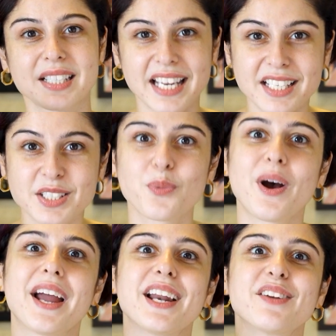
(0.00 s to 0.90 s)
it takes a
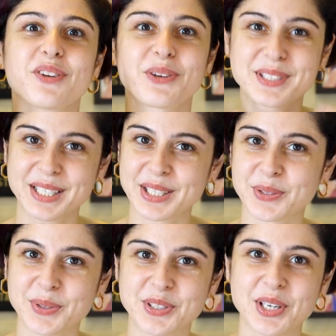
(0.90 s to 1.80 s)
while for your skin
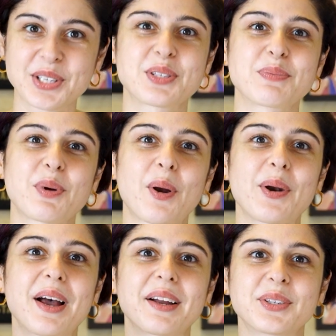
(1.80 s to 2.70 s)
to adjust the
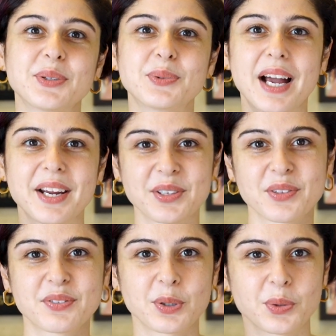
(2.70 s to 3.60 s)
product to kind
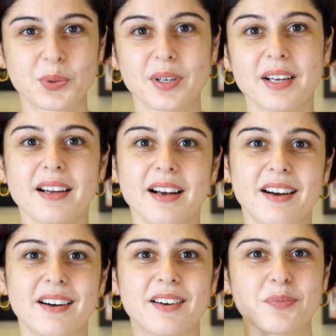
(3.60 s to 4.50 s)
of, you know,
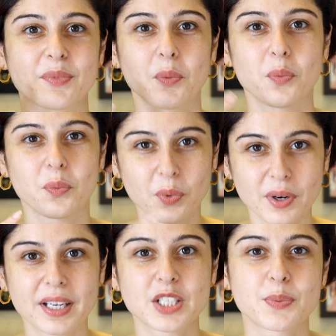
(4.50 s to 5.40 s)

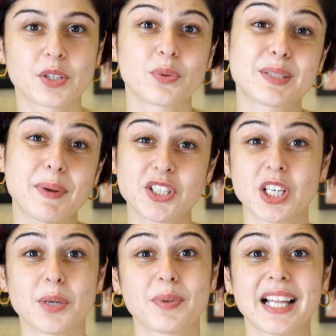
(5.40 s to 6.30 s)
work its way through,
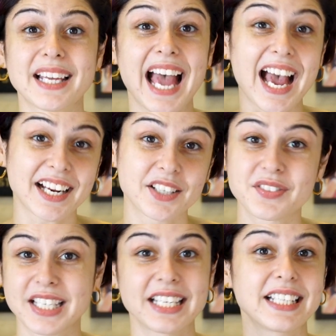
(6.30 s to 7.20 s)
especially with like active
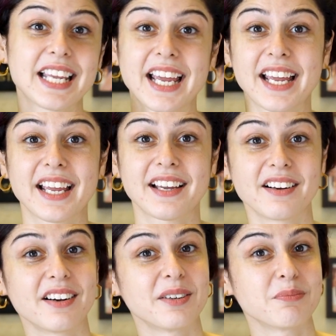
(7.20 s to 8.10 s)
skincare
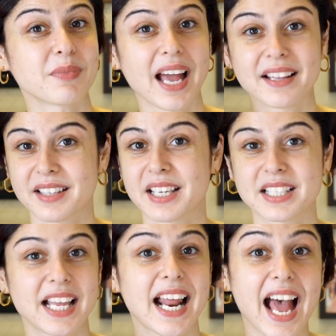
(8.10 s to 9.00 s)
and
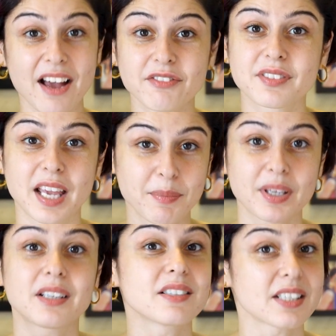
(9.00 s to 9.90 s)
things that have
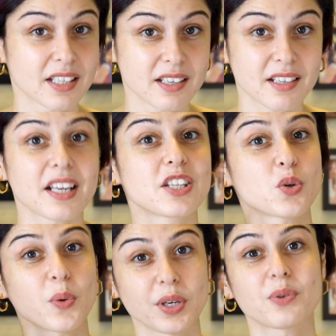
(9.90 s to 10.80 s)
chemicals in it. It's
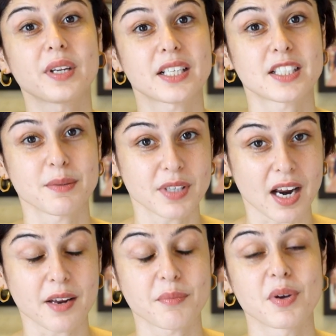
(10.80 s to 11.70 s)
going to take some
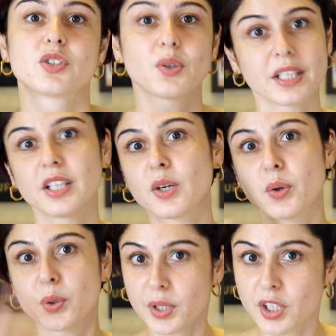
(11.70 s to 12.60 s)
time. So either
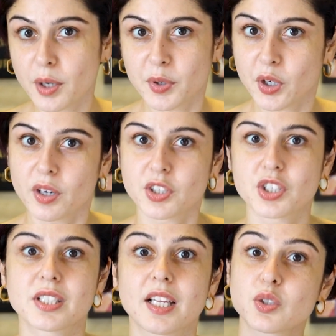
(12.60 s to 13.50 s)
go to a
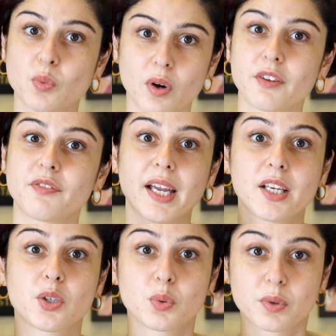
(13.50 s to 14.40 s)
dermatologist that's
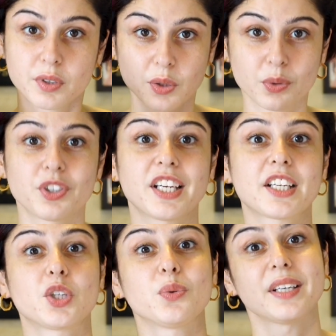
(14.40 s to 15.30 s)
qualified to, you know,
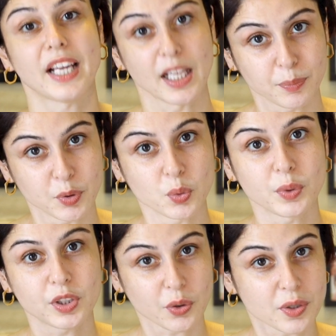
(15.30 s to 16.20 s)
direct you and help you
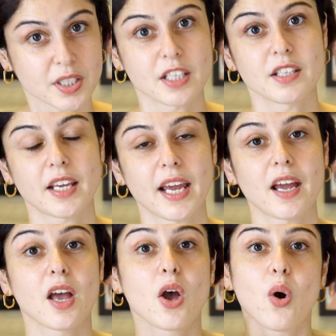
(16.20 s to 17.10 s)
with your skincare,
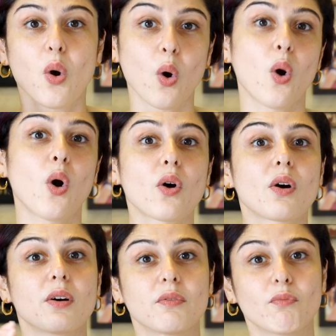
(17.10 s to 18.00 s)
or
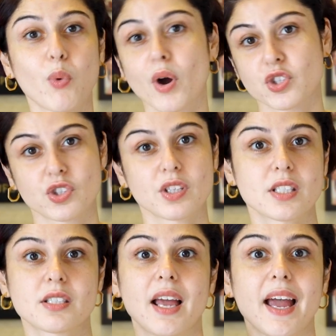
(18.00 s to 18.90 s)
watch
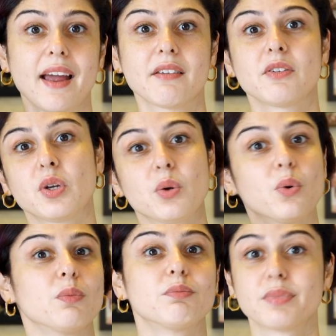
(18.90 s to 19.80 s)
this and, you
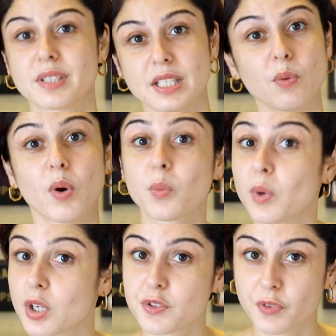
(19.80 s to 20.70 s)
know, see what
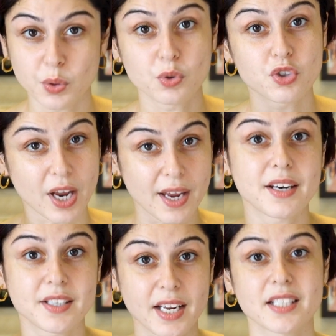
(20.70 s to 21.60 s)
works for you. Try
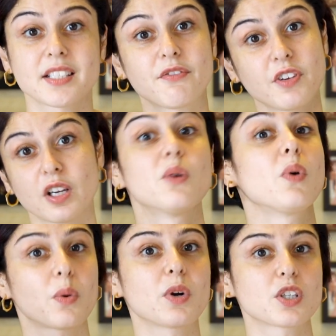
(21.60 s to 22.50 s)
and test and figure
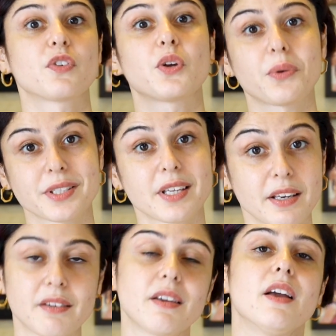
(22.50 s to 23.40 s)
what works for your
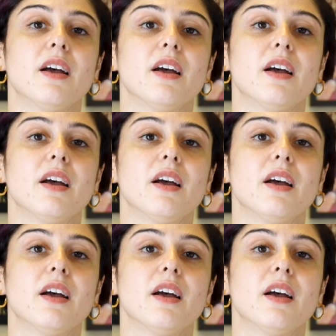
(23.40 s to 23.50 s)
skin.